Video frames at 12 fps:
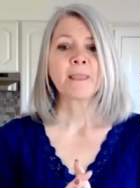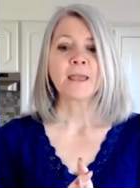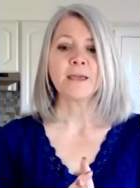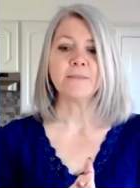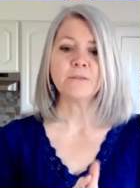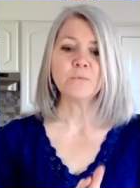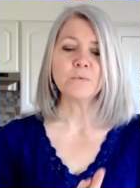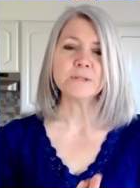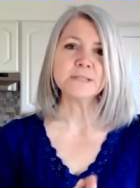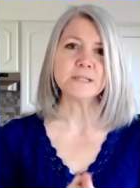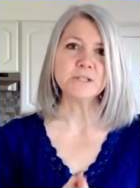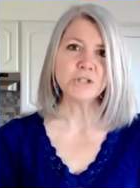and then the
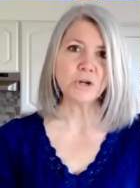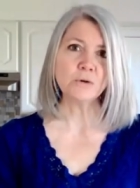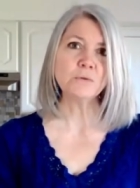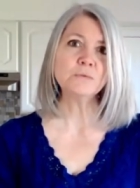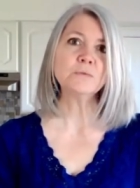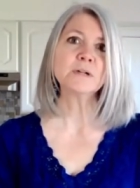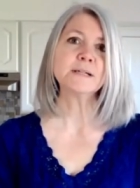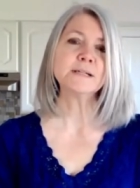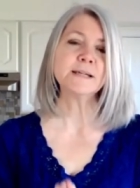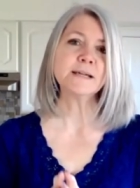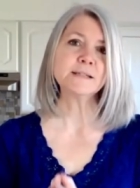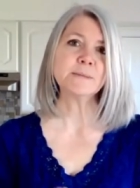ones that don't, we're going to
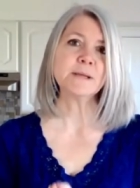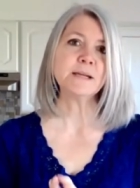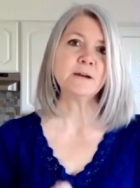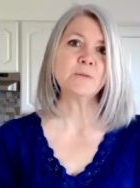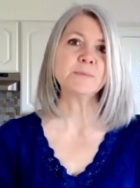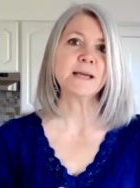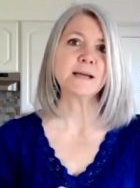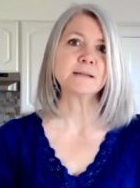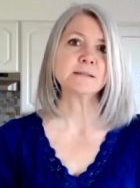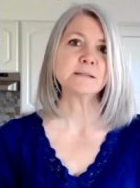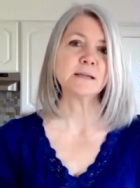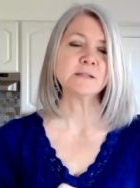take as many hope
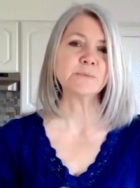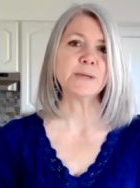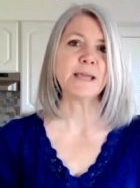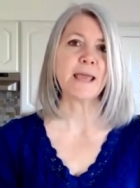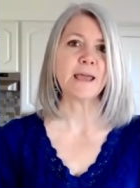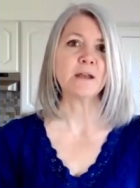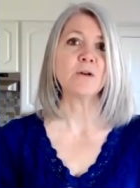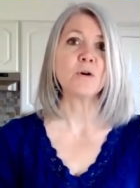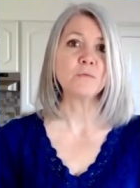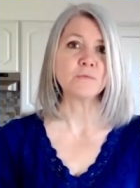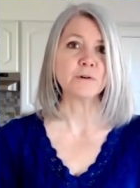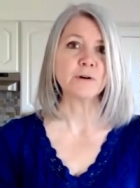sacks as we can
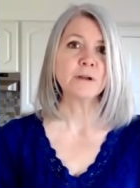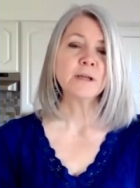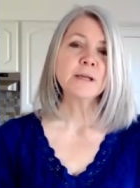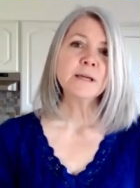over.